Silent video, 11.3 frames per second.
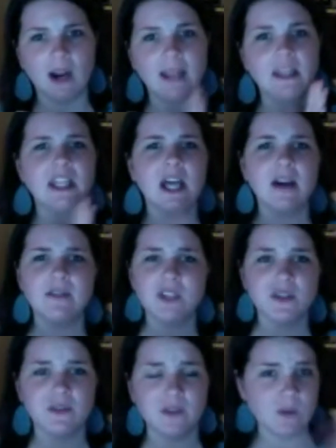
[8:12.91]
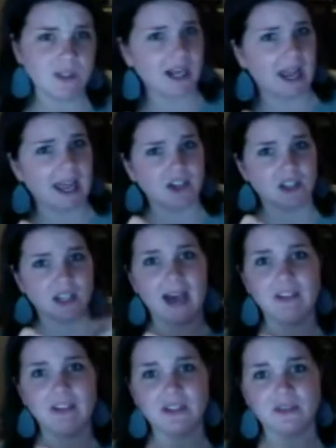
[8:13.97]
I love to diffuse it. I actually have
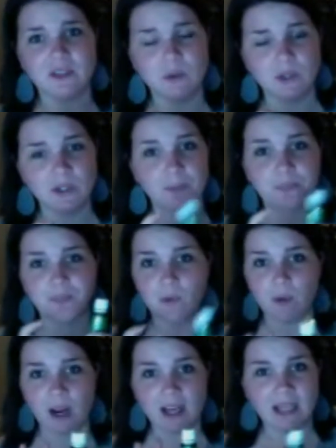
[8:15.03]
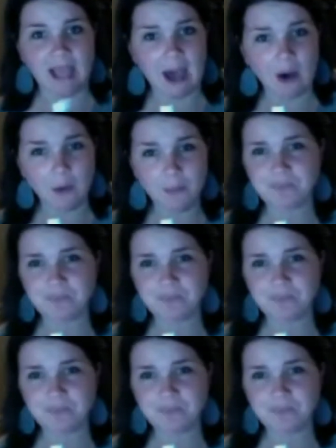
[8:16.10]
it diffused right now.